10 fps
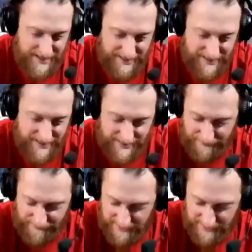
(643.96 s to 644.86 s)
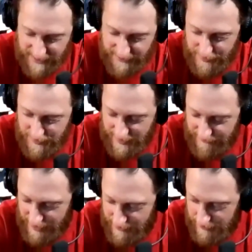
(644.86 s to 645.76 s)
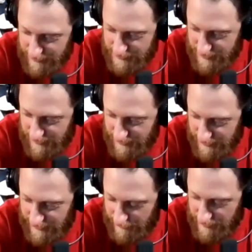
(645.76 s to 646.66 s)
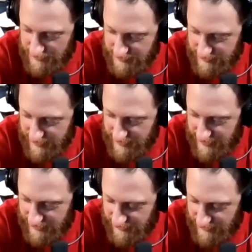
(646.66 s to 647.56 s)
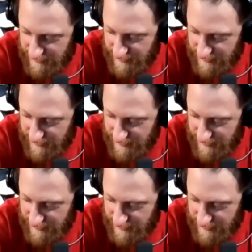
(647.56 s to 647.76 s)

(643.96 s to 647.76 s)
the uh the festival i forgot what it's called i want to say